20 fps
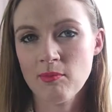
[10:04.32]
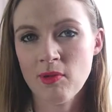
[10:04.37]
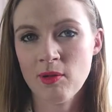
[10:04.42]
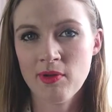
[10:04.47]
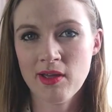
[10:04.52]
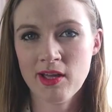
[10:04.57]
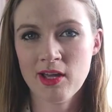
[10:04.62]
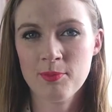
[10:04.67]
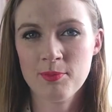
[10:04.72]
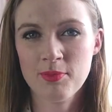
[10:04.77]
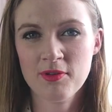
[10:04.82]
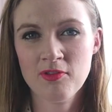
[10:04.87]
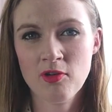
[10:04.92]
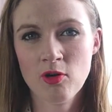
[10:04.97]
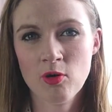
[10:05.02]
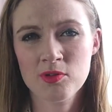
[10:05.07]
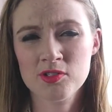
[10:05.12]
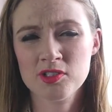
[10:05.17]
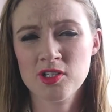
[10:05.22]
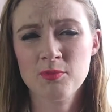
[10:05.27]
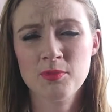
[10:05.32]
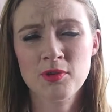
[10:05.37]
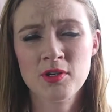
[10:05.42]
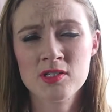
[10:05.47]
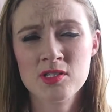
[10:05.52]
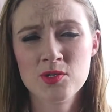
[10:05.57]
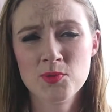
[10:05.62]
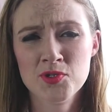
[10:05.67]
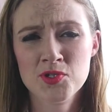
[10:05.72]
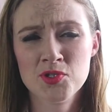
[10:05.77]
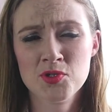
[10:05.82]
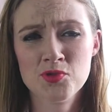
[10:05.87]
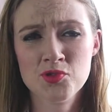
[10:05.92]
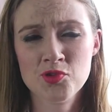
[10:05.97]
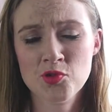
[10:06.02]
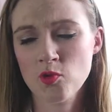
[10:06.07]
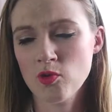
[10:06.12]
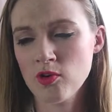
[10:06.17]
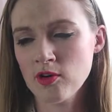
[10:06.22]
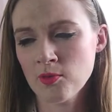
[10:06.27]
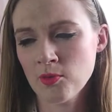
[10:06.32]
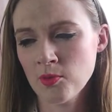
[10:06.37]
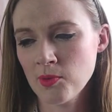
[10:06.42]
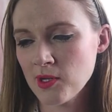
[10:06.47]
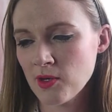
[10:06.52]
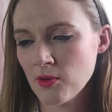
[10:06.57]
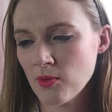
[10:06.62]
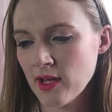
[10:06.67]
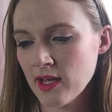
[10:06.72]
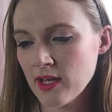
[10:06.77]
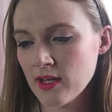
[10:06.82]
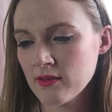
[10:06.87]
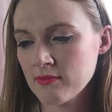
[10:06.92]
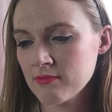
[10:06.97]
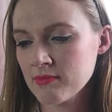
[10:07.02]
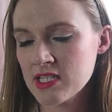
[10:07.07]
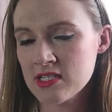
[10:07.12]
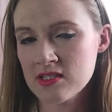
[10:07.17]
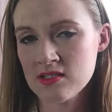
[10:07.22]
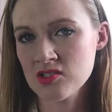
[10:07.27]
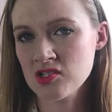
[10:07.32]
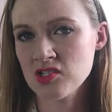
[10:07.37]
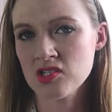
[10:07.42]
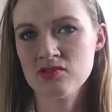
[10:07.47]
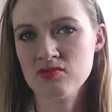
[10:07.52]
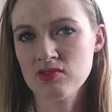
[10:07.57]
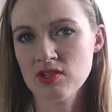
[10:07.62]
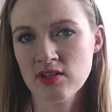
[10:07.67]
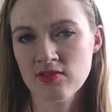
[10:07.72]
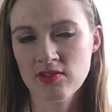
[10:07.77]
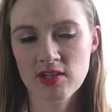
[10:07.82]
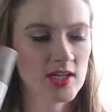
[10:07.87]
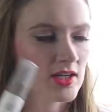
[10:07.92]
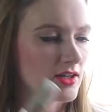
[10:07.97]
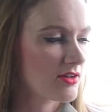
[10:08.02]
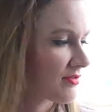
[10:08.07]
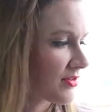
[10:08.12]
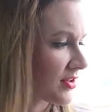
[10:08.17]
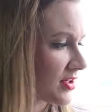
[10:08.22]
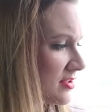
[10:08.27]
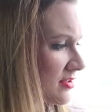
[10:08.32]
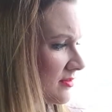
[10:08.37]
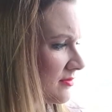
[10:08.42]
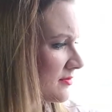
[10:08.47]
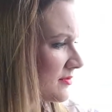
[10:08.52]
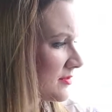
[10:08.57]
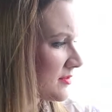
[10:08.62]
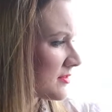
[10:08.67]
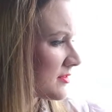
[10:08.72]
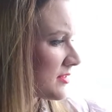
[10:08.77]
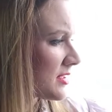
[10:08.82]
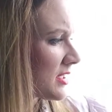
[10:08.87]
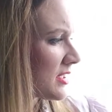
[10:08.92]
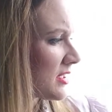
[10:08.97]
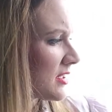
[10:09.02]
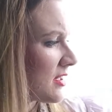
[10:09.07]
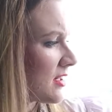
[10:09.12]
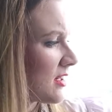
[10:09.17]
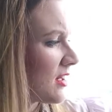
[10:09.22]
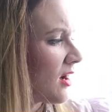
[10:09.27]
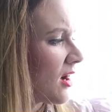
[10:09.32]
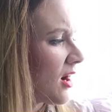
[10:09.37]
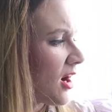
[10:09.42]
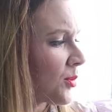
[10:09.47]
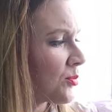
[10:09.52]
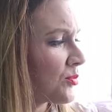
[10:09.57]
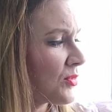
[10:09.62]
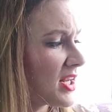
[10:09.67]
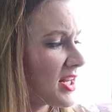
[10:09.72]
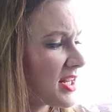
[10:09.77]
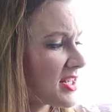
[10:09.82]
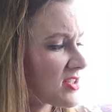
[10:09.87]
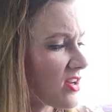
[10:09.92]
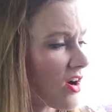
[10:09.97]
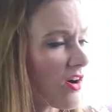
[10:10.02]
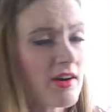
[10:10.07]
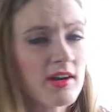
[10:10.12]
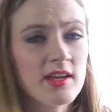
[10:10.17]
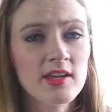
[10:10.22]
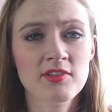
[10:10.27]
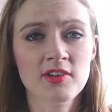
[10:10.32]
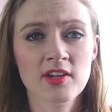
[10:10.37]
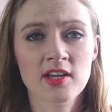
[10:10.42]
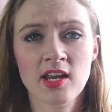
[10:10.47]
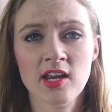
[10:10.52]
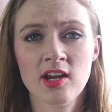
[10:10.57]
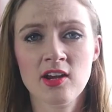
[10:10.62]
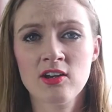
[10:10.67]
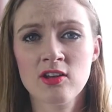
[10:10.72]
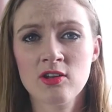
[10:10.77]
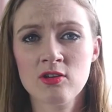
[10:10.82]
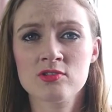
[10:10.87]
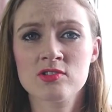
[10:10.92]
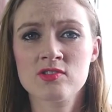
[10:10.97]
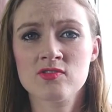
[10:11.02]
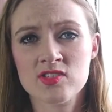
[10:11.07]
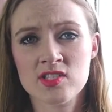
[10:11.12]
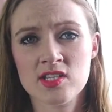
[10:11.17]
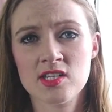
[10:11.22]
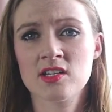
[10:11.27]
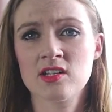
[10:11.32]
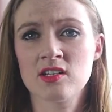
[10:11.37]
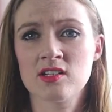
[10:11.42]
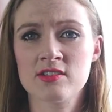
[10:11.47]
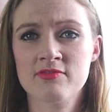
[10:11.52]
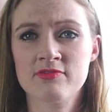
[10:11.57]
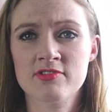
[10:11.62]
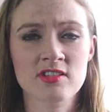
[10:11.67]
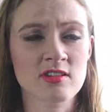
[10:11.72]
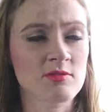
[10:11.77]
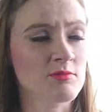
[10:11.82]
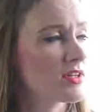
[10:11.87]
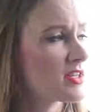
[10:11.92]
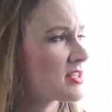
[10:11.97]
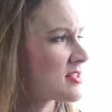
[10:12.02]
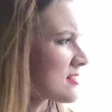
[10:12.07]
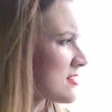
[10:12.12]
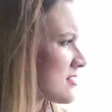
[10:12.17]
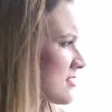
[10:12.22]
my makeup before I went out because it was so warm when we were away. This is just really, really good for it. I'm really sorry if you can hear loads of seagulls. For some reason,